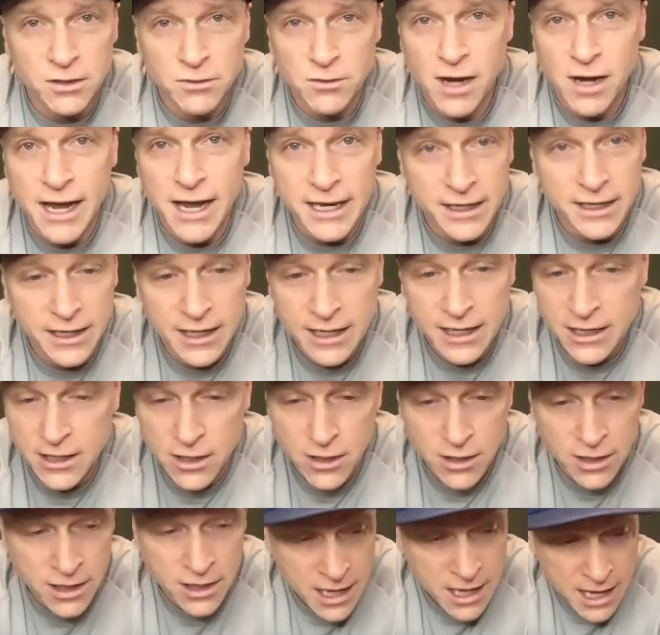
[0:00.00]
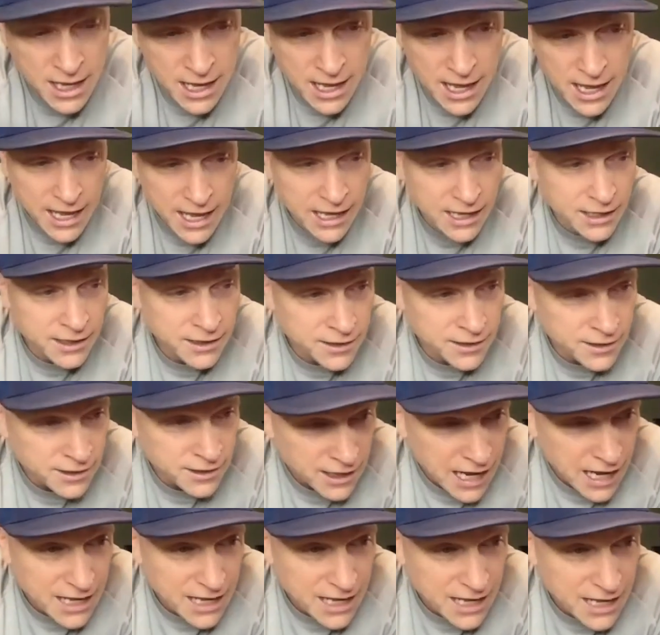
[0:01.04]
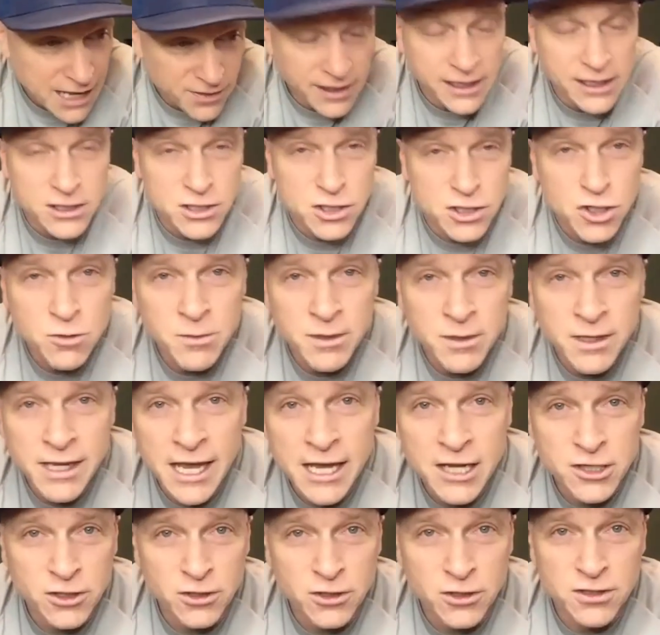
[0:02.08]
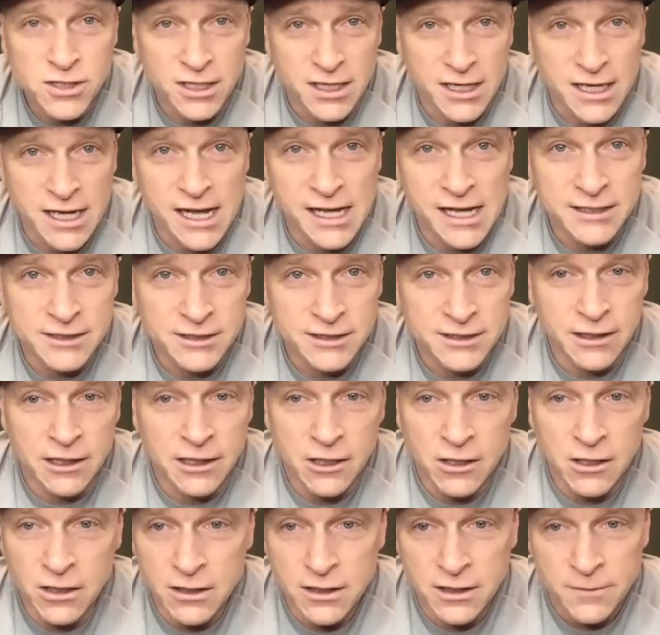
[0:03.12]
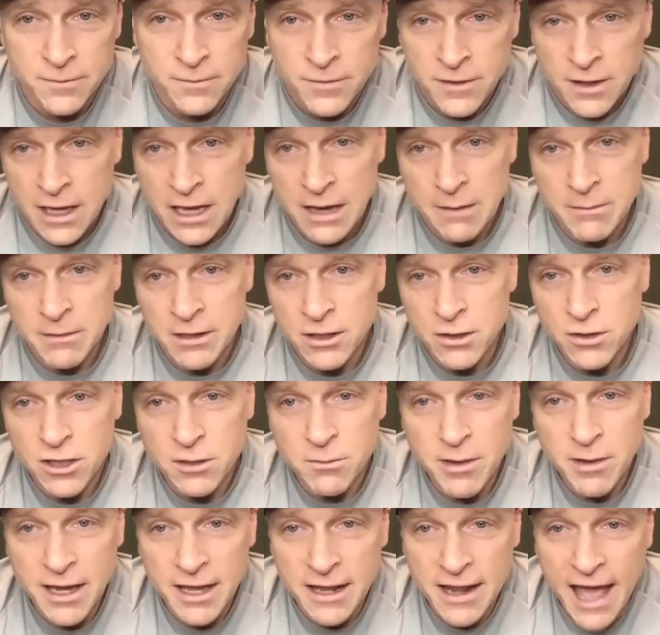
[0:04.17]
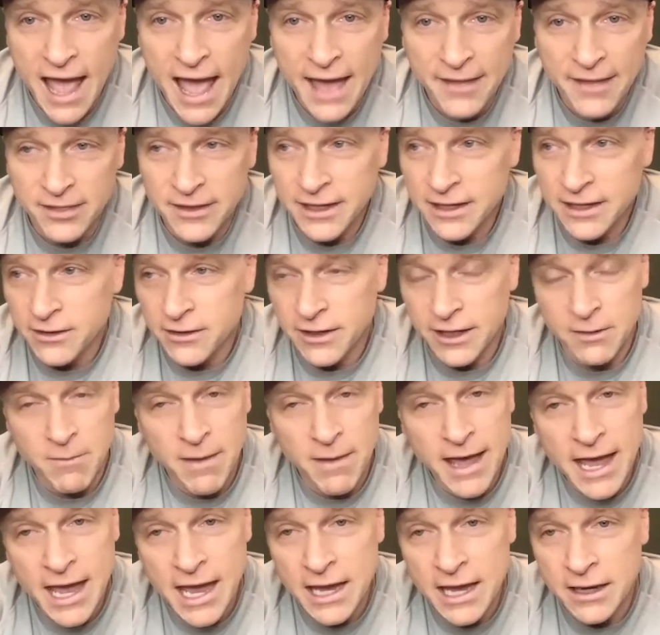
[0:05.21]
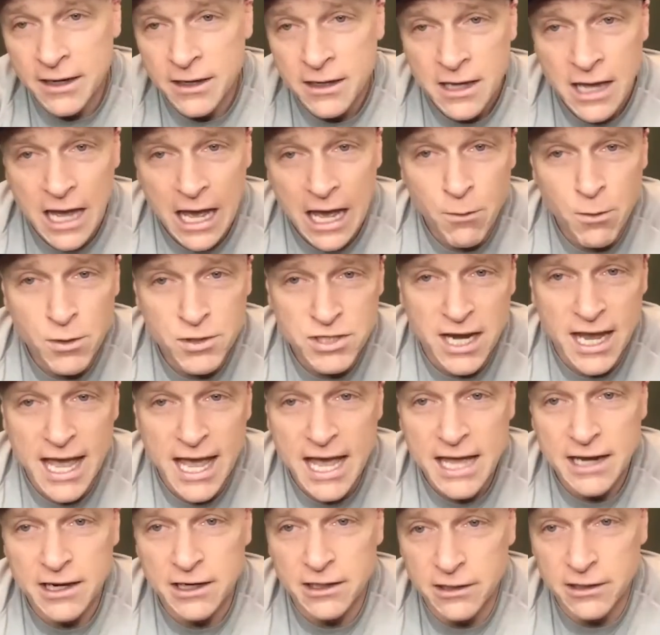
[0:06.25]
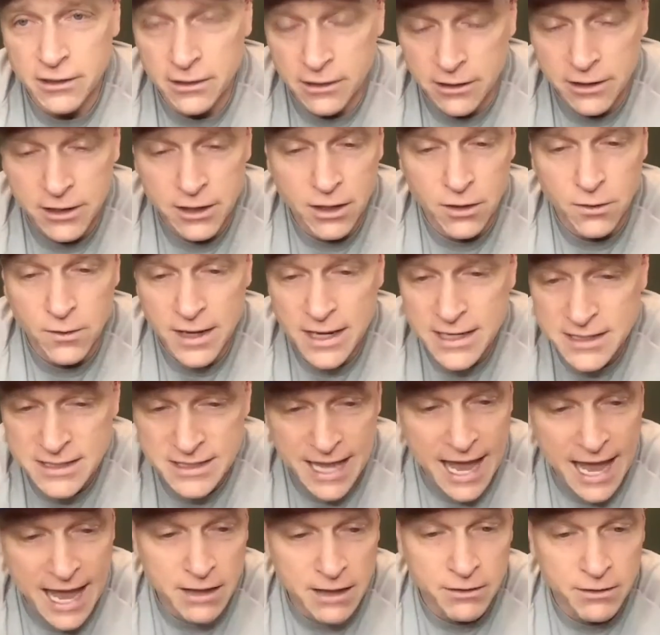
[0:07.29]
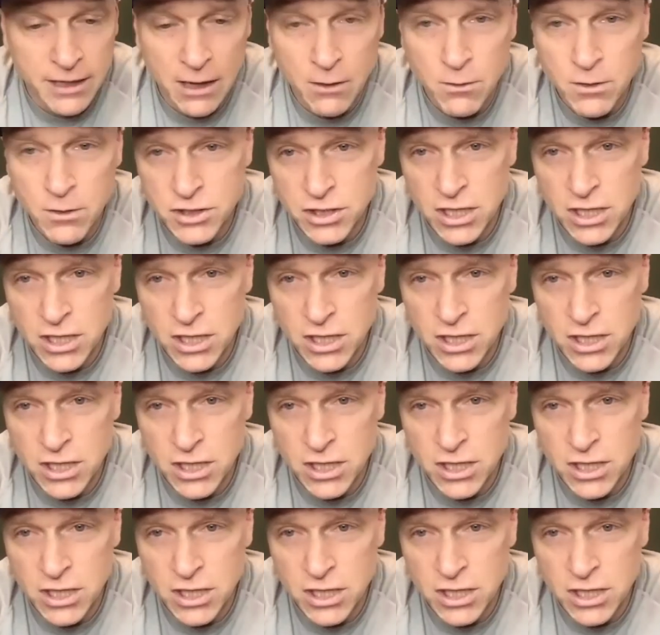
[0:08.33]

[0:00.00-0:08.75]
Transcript: right, and you, and I think it's human nature to constantly look. I mean, you could be an athlete and you're like, man, I wish I had, you know, his talent. I wish